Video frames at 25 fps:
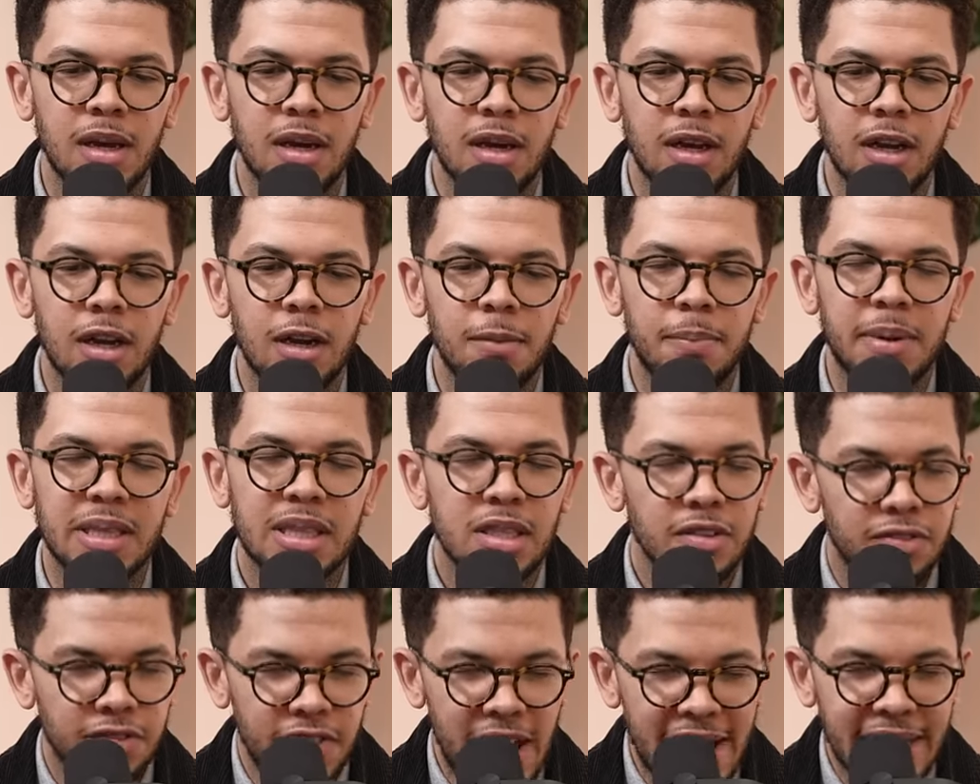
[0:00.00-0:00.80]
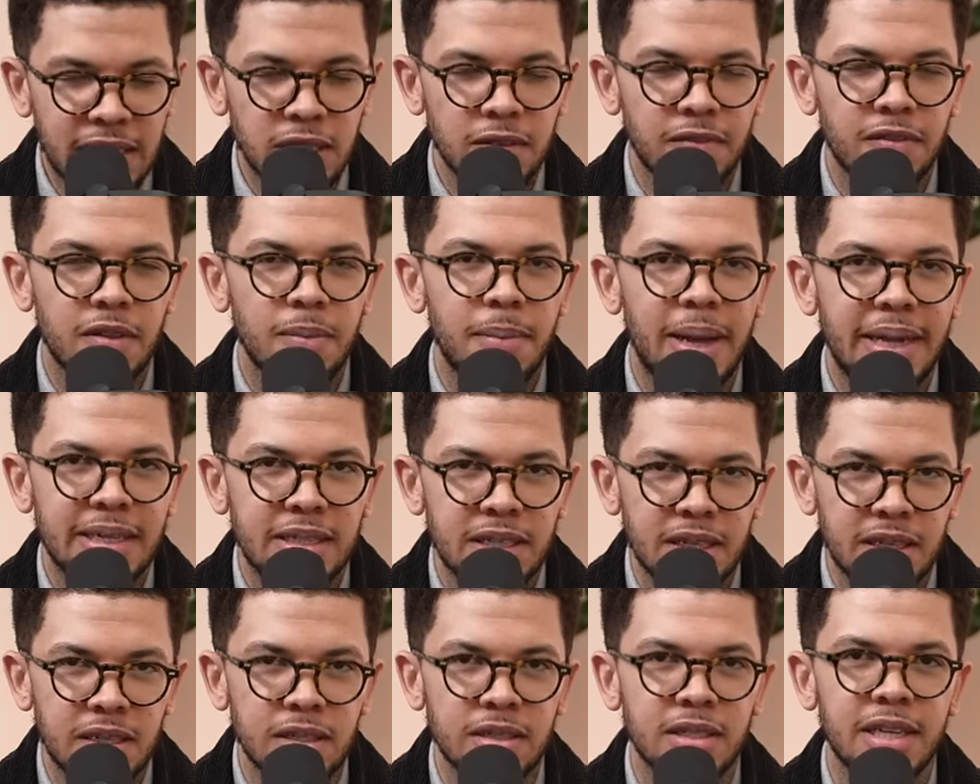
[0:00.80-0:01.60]
But the fact of the matter
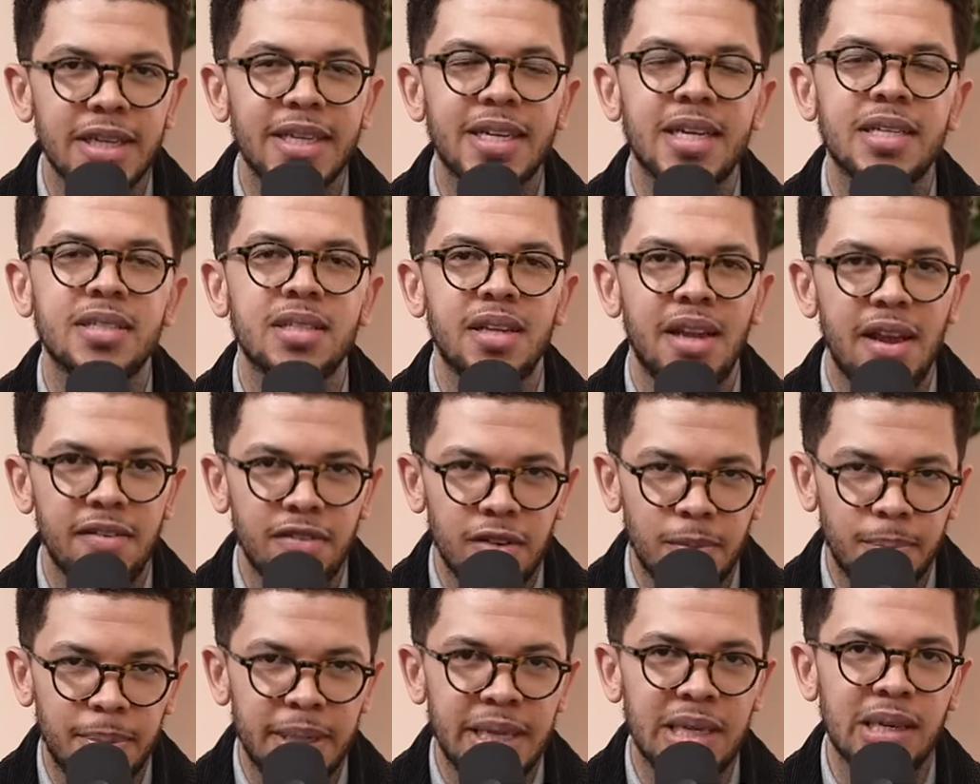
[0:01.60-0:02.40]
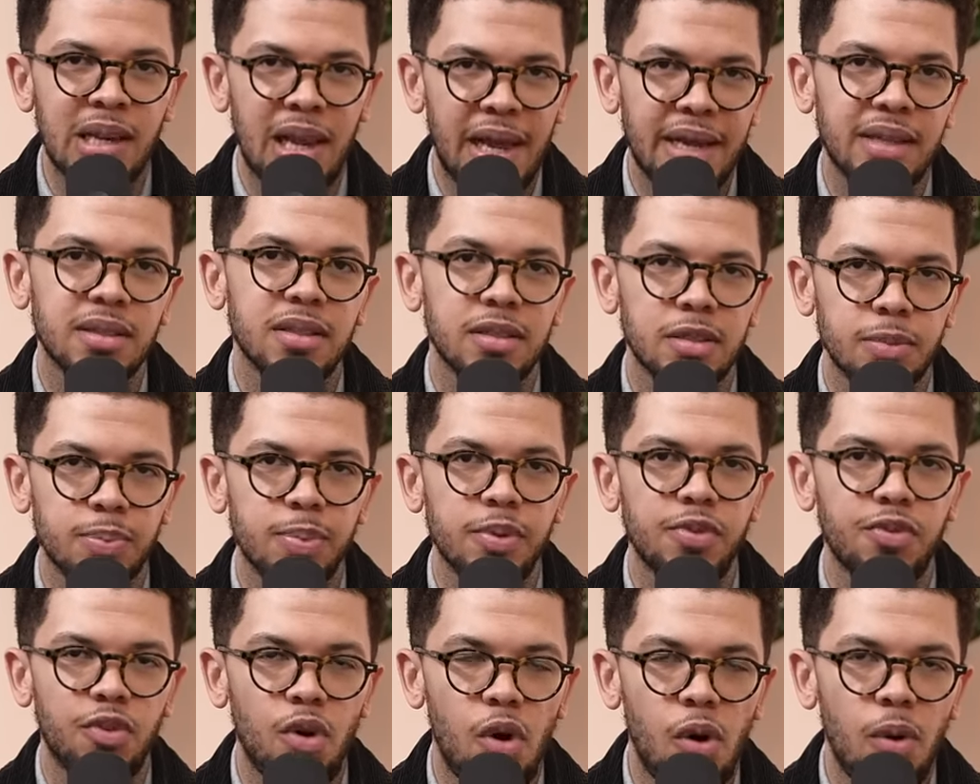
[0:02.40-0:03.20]
is, it has never been like this
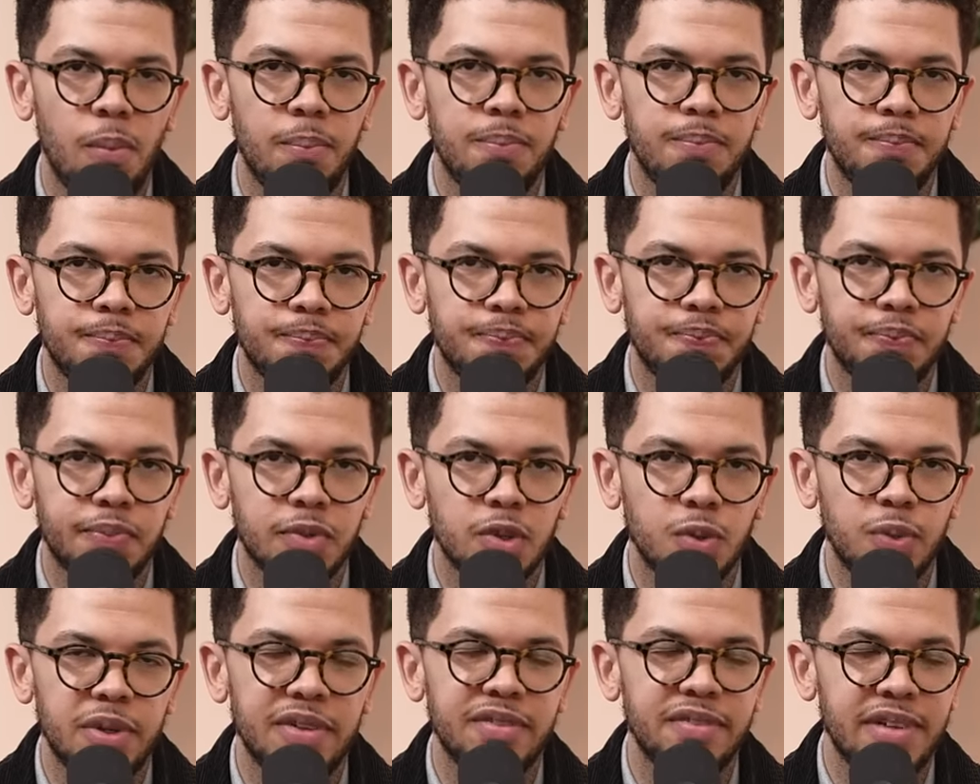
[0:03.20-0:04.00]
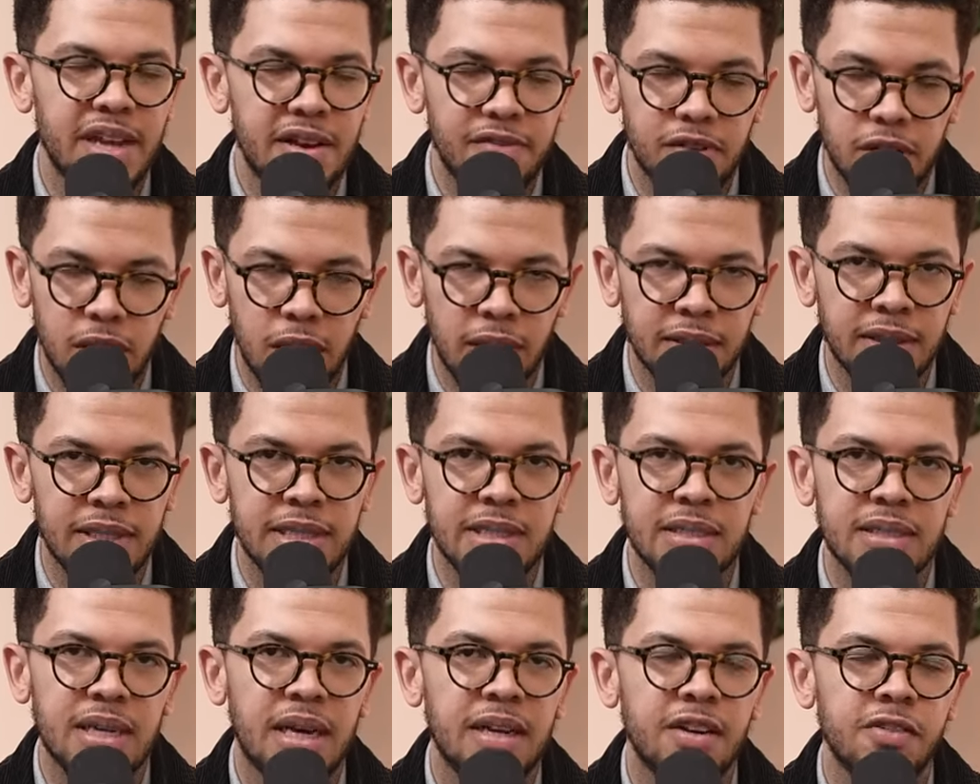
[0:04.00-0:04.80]
before. We've never got these
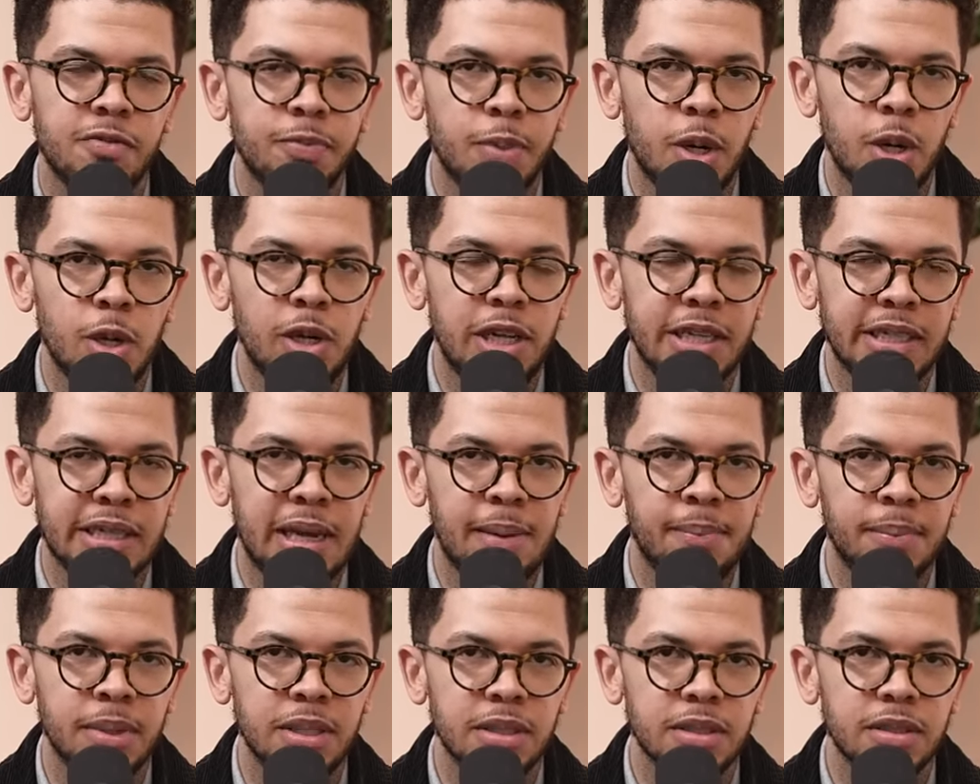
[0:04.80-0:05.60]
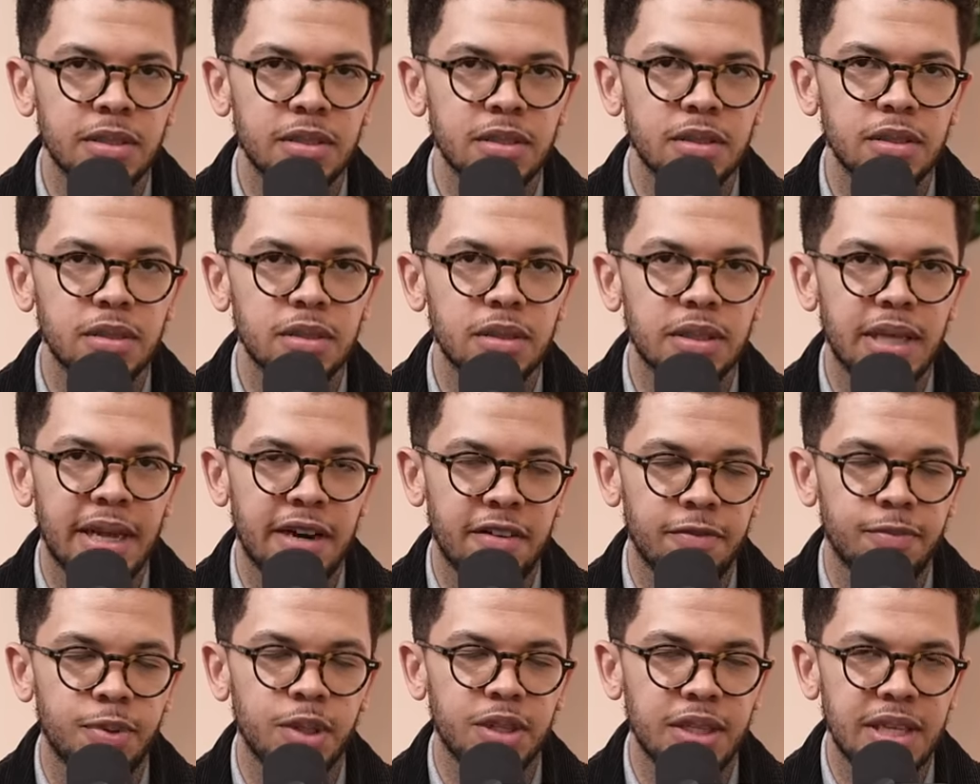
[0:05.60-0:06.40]
kind of polling numbers that have
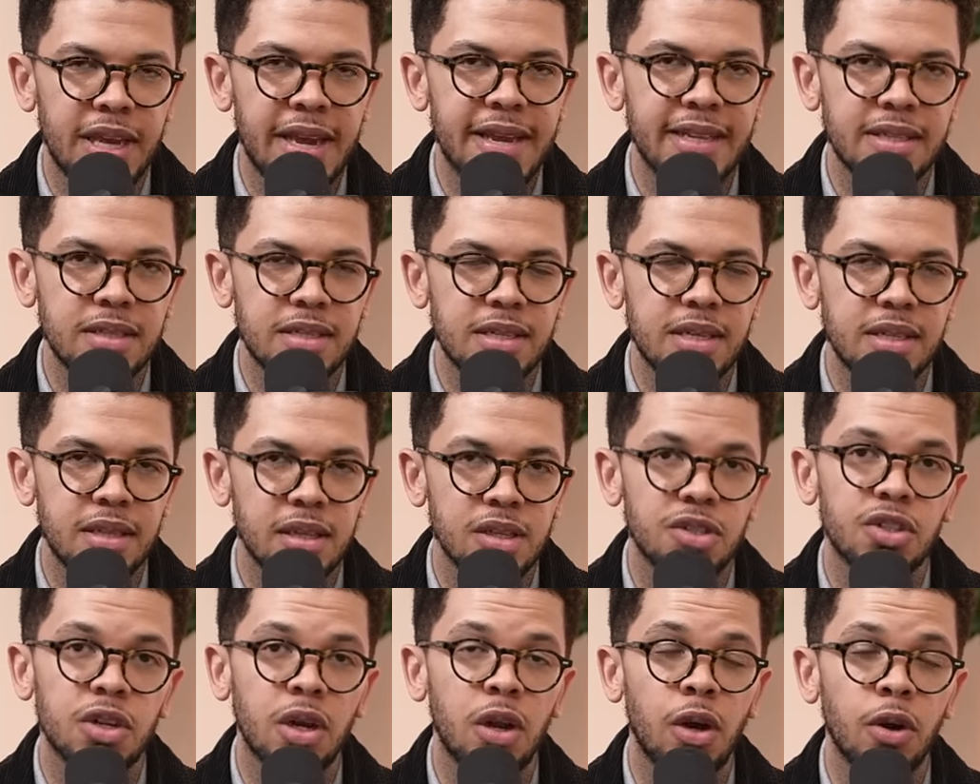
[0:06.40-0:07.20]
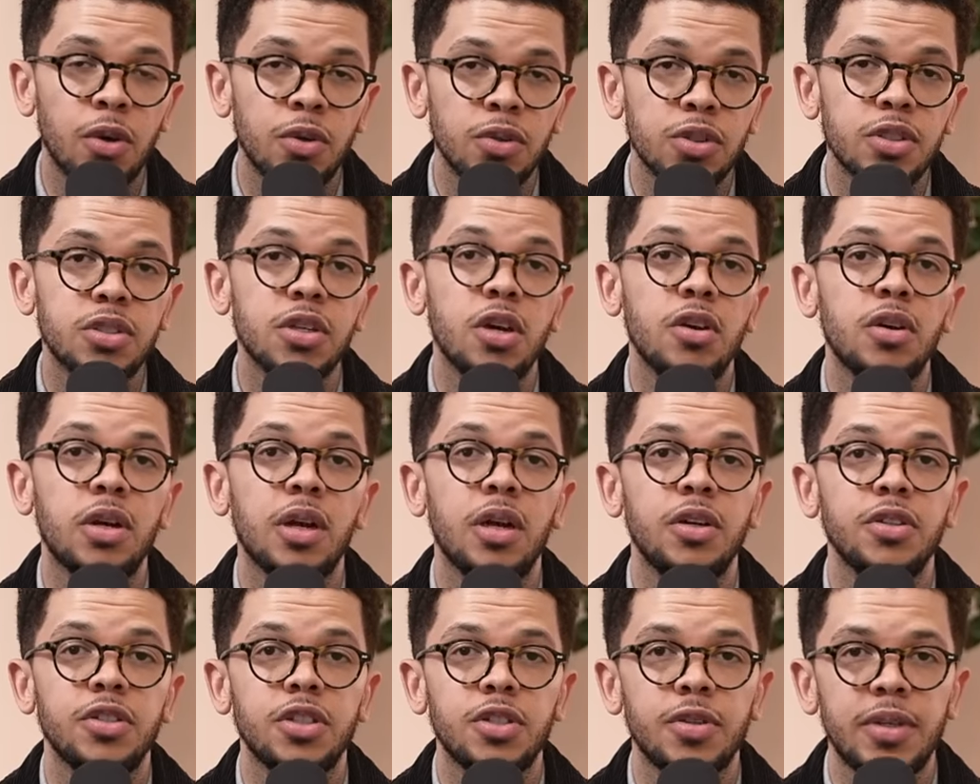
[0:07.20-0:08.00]
put the ANC this low, so
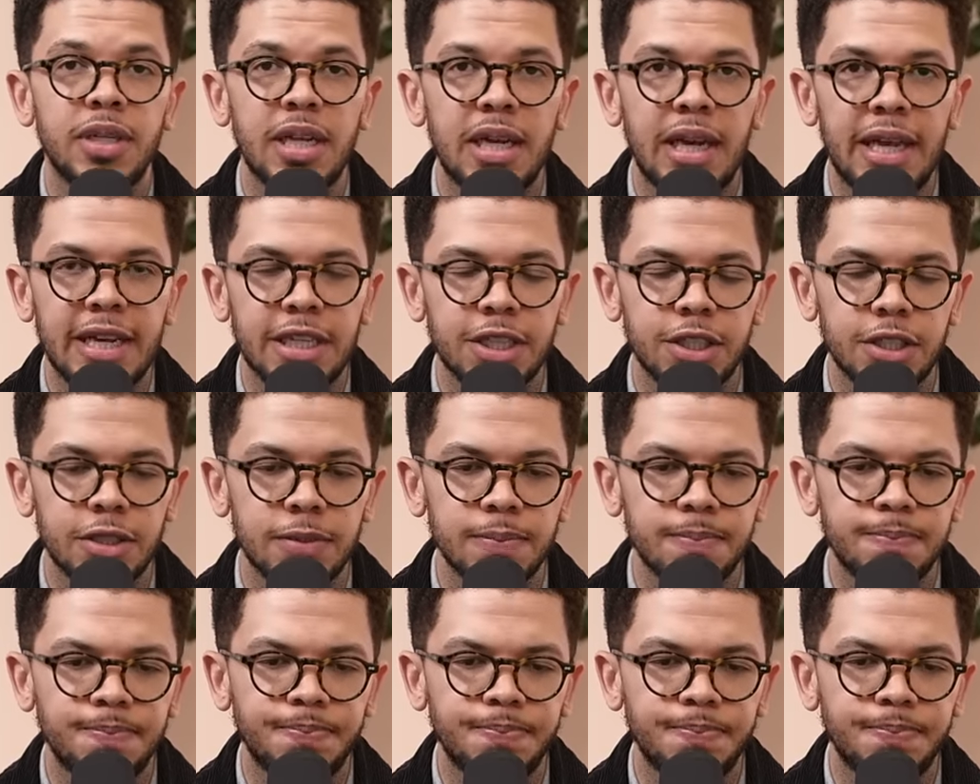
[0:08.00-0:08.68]
close to an election.